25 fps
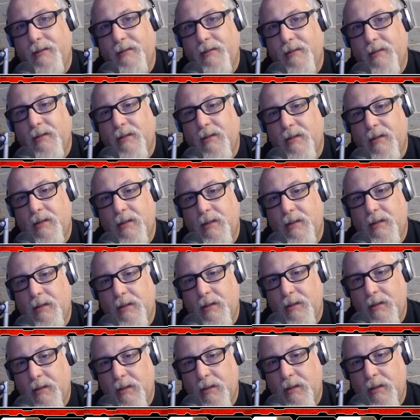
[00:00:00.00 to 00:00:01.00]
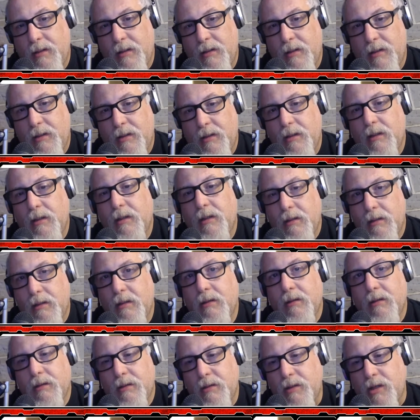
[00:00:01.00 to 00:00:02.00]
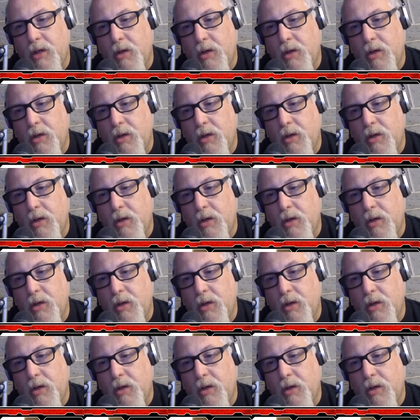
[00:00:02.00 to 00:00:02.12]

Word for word: Yeah, double 2 times